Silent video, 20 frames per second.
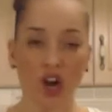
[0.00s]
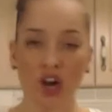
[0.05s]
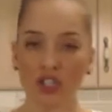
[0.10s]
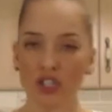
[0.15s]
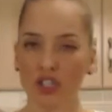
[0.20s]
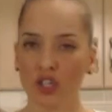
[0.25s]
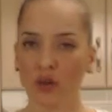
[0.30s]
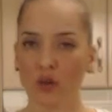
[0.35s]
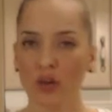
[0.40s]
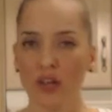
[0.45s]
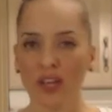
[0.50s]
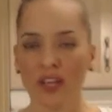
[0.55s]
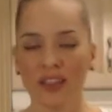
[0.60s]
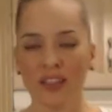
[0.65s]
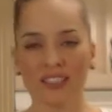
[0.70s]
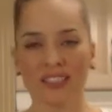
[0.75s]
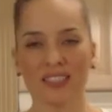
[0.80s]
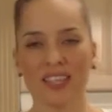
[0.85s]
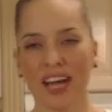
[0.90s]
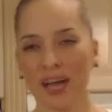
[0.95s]
Also,
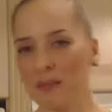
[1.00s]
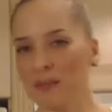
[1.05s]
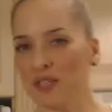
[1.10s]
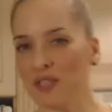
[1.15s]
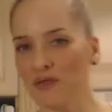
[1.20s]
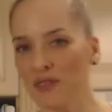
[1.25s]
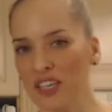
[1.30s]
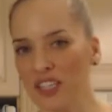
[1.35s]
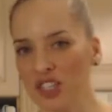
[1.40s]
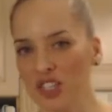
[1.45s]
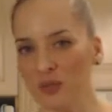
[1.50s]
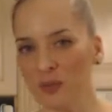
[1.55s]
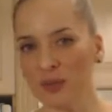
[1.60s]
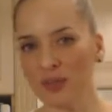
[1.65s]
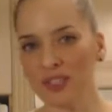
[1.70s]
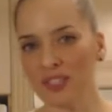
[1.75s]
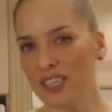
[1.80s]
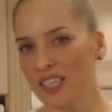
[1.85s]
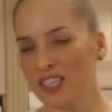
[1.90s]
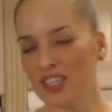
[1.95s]
the types of
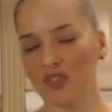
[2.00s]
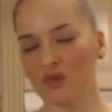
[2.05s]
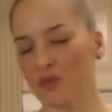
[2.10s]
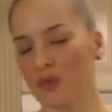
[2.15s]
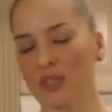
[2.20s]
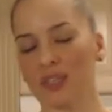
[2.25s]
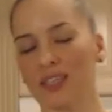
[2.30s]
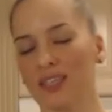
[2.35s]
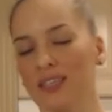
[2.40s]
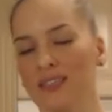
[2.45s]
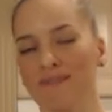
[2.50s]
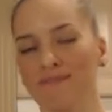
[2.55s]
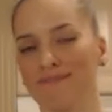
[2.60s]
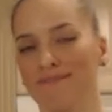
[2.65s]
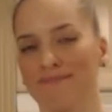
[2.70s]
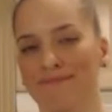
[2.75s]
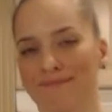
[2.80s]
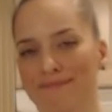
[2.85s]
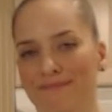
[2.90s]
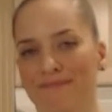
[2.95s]
vegetables isn't really
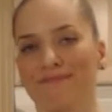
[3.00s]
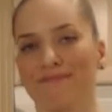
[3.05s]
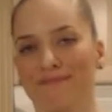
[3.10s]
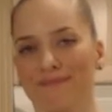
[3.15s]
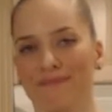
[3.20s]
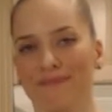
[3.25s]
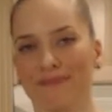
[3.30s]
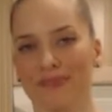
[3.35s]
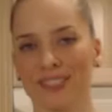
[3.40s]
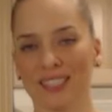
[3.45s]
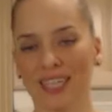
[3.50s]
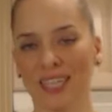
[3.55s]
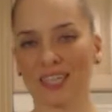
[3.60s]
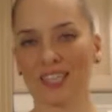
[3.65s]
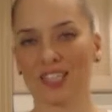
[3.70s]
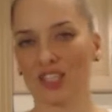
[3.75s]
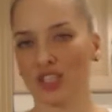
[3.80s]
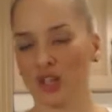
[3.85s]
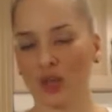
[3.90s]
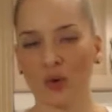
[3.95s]

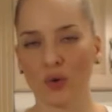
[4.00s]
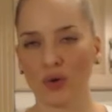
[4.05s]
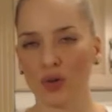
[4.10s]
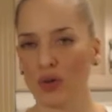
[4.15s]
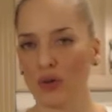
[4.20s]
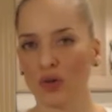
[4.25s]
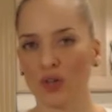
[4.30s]
set in stone.